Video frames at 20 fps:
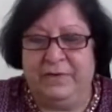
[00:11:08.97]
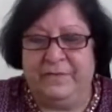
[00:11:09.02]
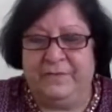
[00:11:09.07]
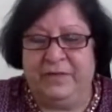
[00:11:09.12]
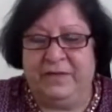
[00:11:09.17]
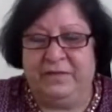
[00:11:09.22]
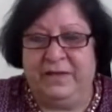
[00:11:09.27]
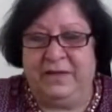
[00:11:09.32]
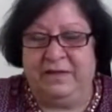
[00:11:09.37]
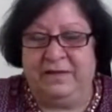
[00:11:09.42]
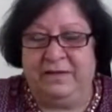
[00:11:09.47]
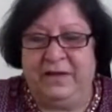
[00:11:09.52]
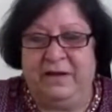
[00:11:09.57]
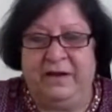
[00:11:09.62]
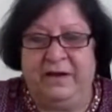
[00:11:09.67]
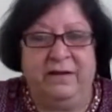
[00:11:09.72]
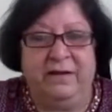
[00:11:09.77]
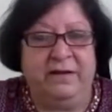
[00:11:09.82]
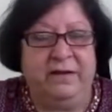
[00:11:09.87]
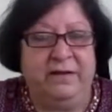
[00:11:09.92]

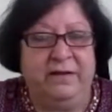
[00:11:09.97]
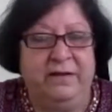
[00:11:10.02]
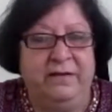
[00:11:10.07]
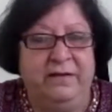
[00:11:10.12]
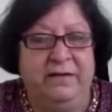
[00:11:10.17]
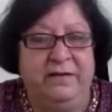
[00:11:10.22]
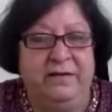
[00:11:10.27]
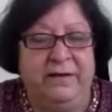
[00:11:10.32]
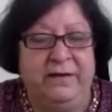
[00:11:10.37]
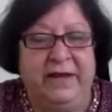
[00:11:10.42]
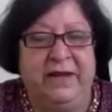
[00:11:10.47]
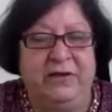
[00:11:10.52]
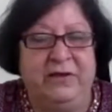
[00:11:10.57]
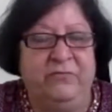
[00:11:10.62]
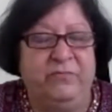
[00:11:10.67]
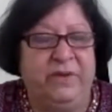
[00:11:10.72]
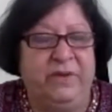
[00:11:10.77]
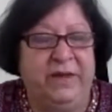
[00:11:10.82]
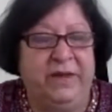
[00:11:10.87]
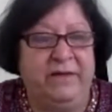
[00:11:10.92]
there are
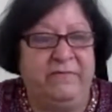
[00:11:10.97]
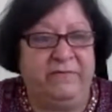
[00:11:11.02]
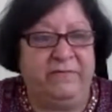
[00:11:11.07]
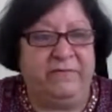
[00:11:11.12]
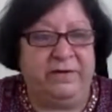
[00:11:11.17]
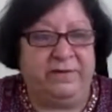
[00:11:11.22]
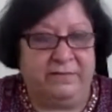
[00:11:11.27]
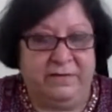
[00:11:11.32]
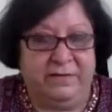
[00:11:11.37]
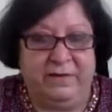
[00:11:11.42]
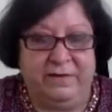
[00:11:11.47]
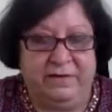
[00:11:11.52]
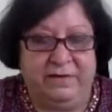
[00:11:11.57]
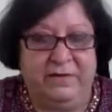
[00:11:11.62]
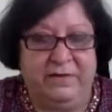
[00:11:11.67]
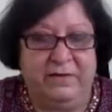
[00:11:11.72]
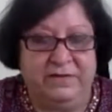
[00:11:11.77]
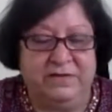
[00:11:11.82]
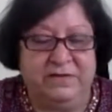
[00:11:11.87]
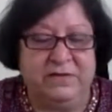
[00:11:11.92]
negative behavior
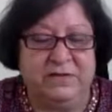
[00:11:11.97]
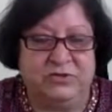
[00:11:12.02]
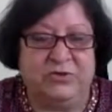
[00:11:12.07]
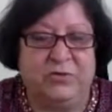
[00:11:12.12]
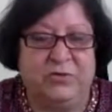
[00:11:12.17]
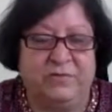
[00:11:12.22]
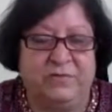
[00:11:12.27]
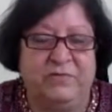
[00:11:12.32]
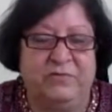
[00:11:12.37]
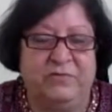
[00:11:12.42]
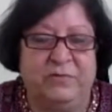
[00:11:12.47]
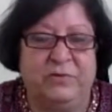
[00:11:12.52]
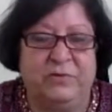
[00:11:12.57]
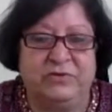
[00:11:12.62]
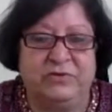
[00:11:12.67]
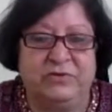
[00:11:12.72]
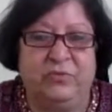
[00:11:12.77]
is observable.